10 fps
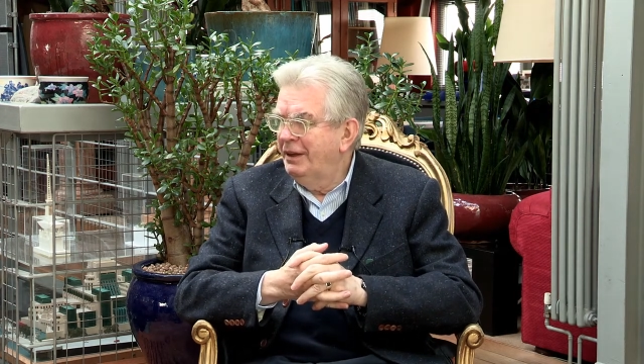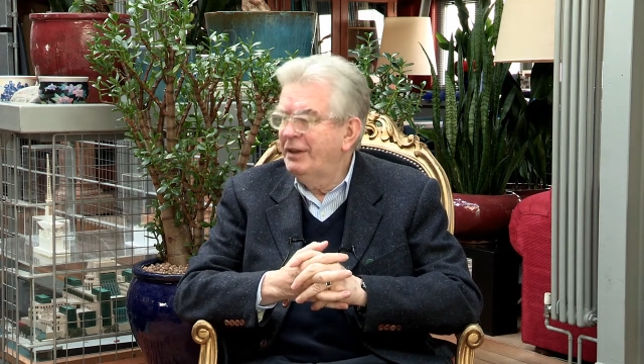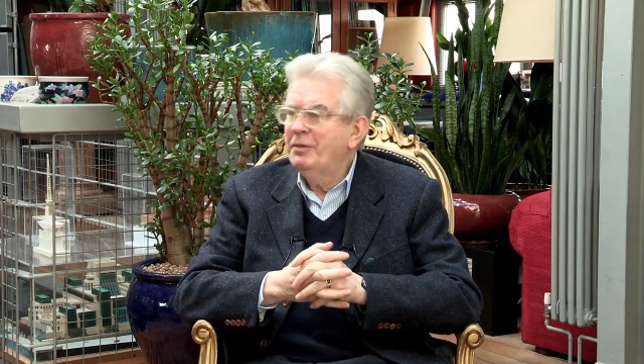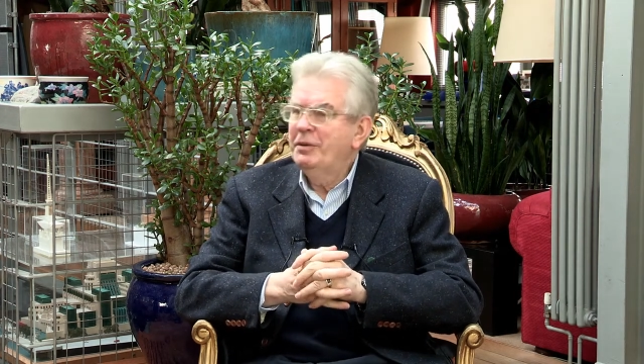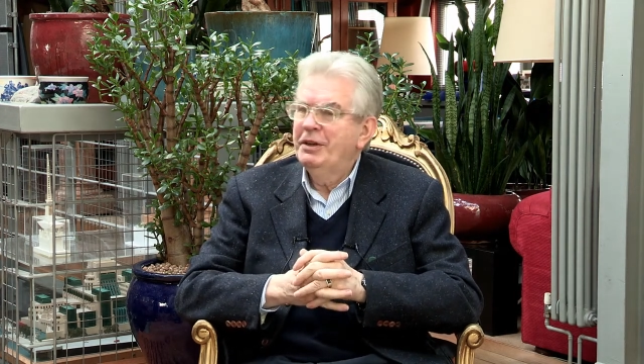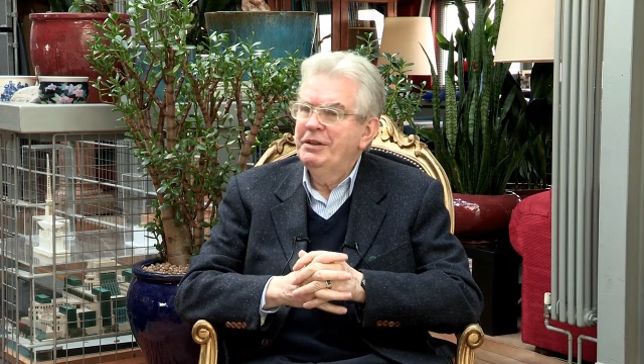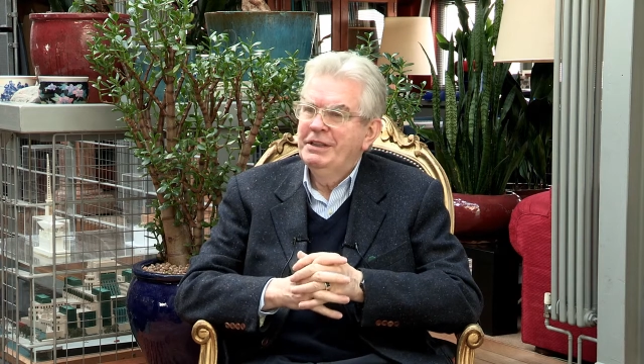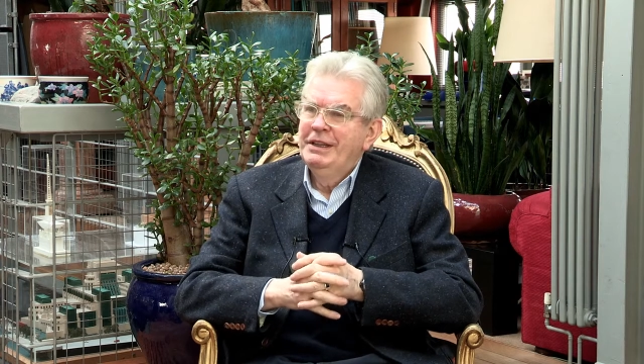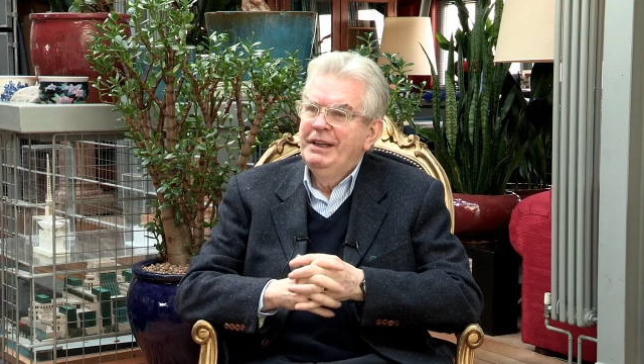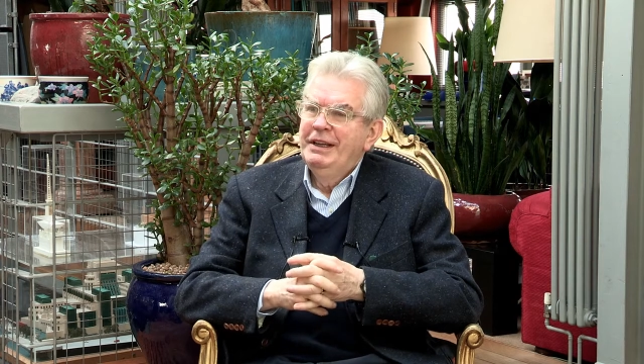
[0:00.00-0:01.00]
In other
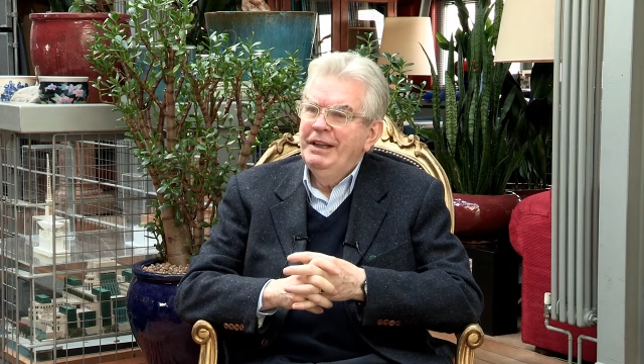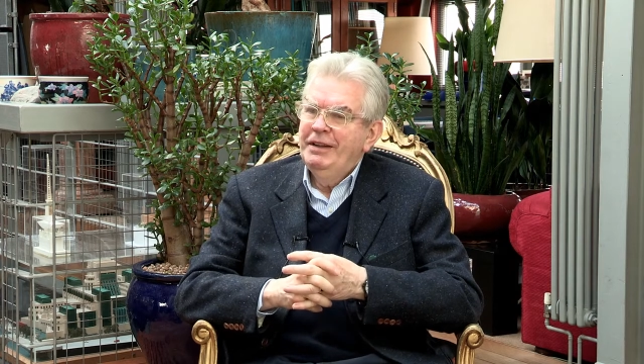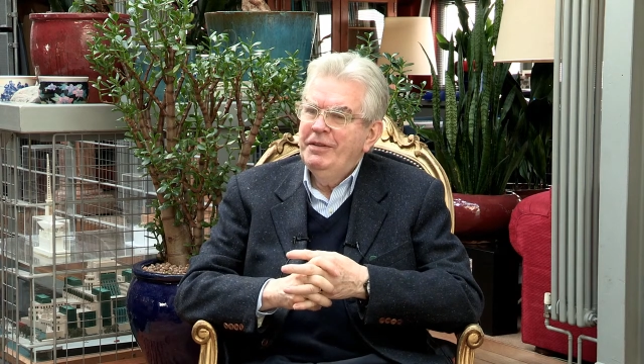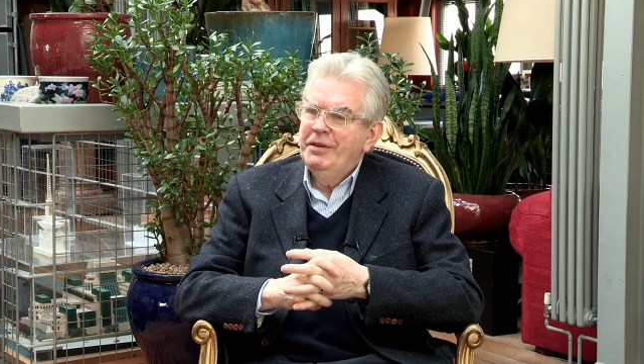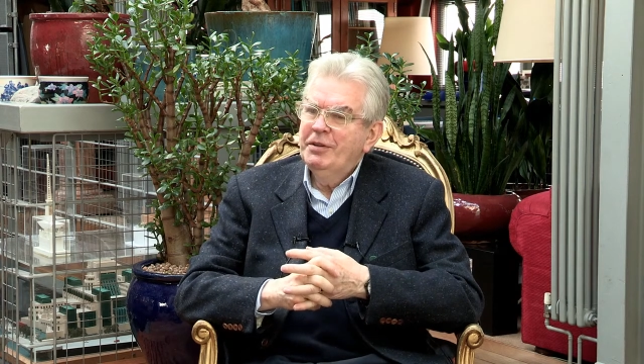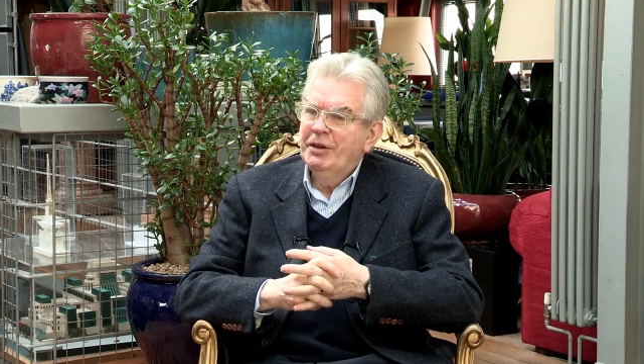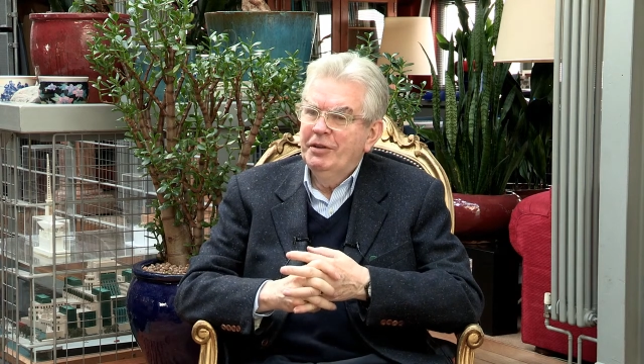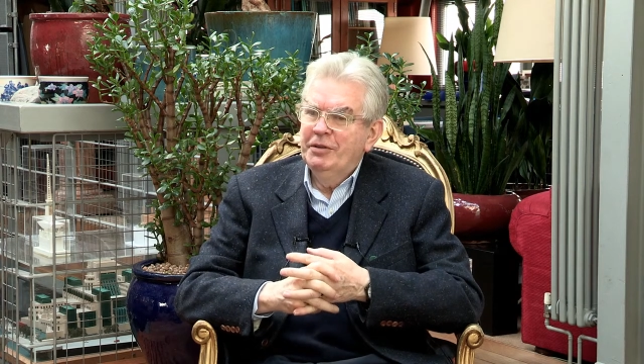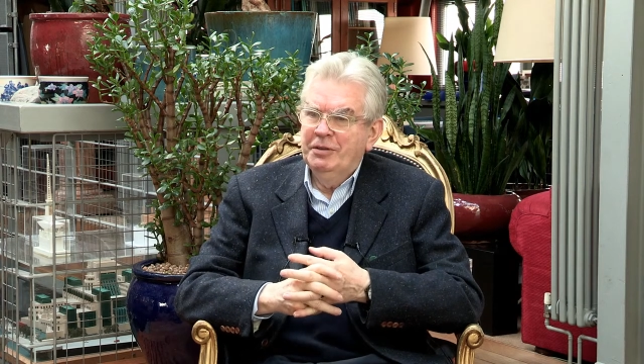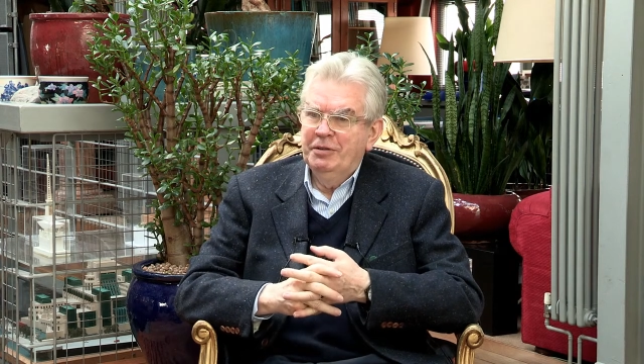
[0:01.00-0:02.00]
words, if you
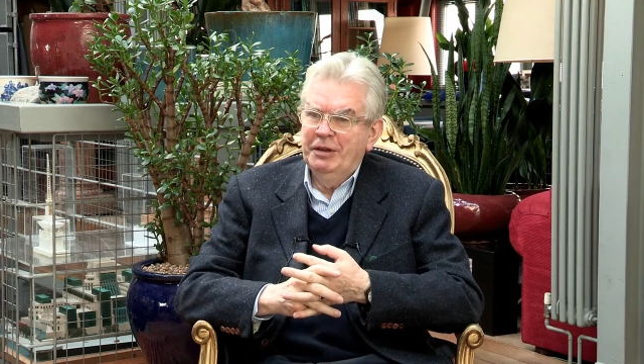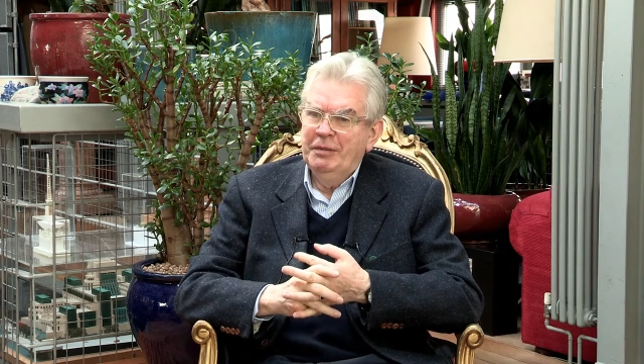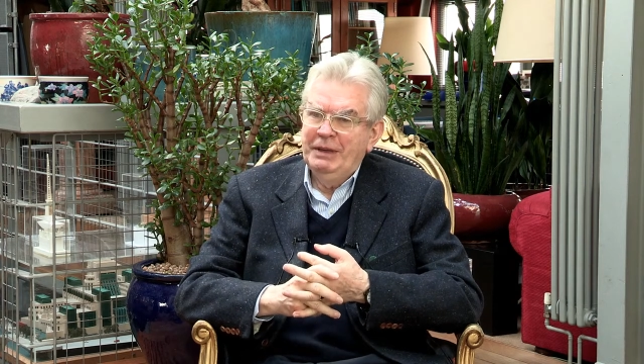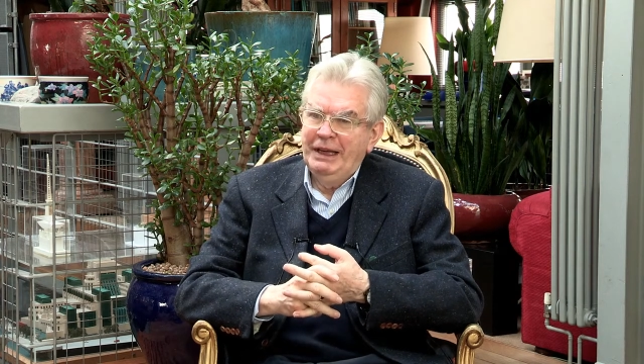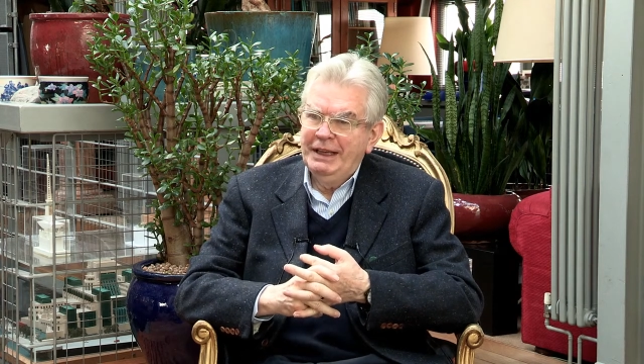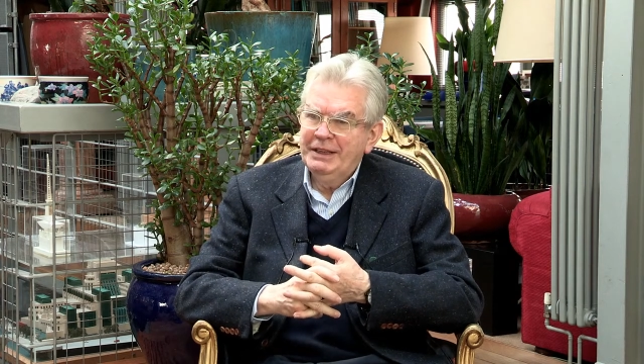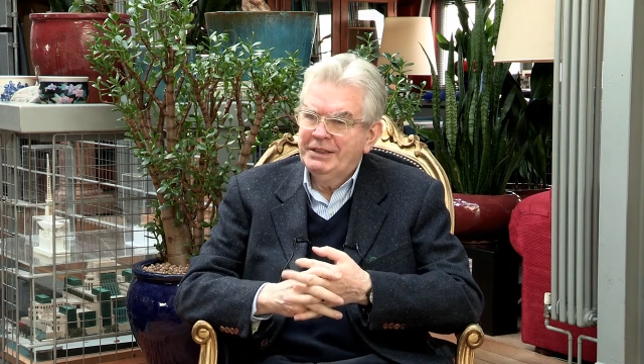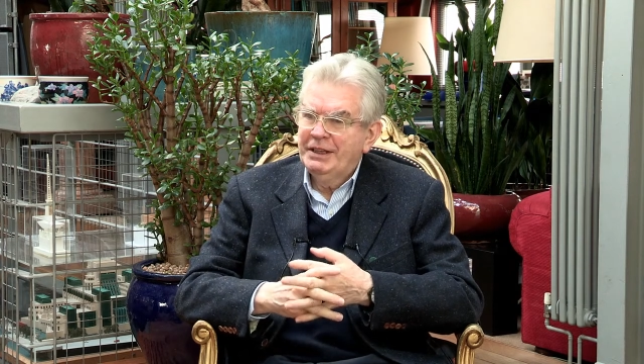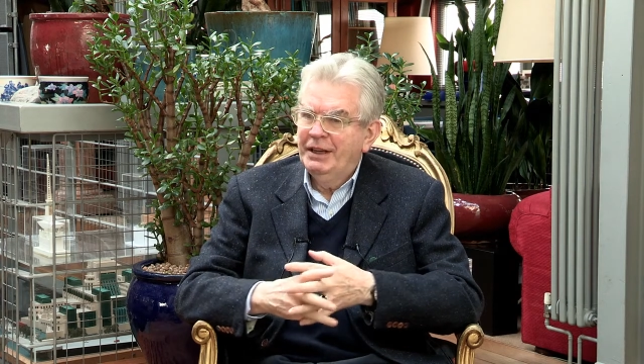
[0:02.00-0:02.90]
go to a place